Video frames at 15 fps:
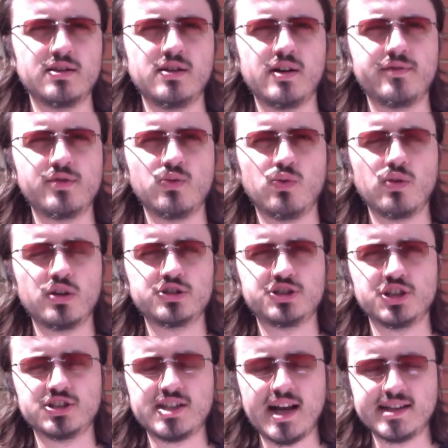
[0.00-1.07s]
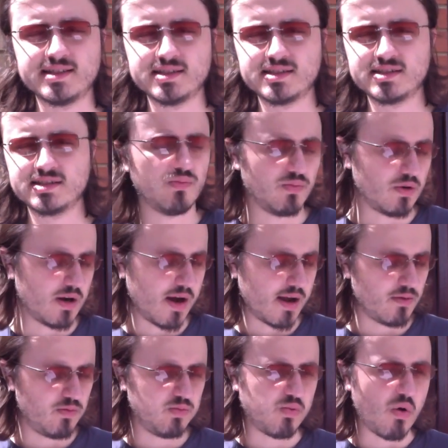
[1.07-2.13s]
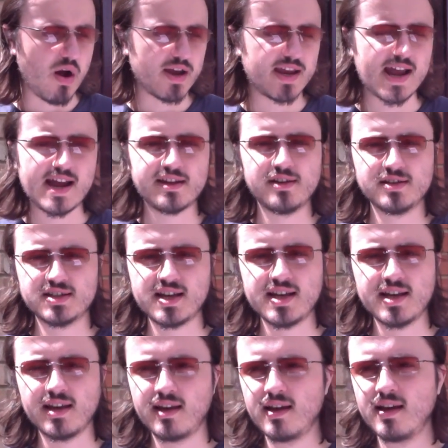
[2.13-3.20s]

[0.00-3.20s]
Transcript: look, have you all lost your sense? Why can't you see?